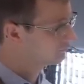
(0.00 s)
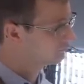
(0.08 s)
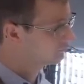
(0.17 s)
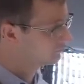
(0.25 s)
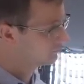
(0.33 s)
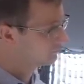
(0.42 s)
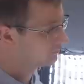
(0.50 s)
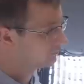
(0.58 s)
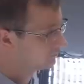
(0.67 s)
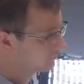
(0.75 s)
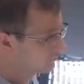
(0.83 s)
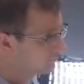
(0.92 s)

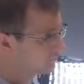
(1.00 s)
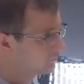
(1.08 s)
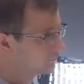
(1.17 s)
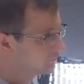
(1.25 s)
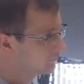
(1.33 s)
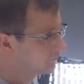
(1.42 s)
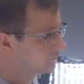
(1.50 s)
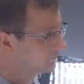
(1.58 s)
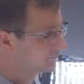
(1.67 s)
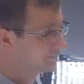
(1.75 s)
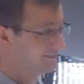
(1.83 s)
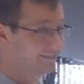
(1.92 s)

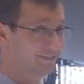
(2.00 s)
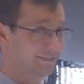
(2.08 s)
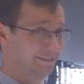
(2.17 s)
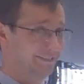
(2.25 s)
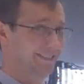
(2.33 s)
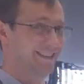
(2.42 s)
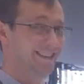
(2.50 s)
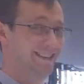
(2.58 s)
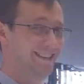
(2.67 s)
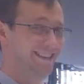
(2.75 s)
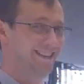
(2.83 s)
(silent)